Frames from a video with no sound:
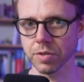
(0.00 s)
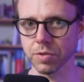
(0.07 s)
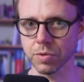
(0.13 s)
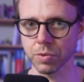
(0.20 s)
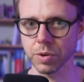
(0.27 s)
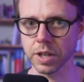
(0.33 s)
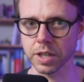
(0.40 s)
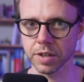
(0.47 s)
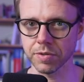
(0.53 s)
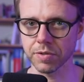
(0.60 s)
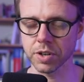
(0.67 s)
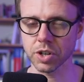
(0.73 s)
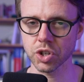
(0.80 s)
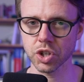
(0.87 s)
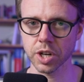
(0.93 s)
three
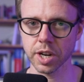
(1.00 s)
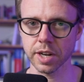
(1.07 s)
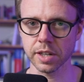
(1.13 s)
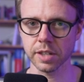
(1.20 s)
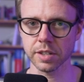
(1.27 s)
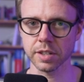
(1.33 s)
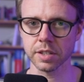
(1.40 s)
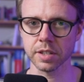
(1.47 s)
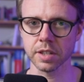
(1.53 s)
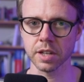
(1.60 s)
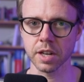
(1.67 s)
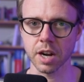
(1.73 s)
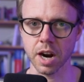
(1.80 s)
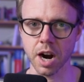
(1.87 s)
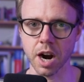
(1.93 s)
different channels,
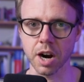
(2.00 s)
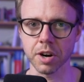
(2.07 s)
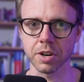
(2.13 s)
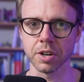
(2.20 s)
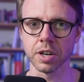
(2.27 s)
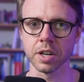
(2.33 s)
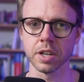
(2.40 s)
R,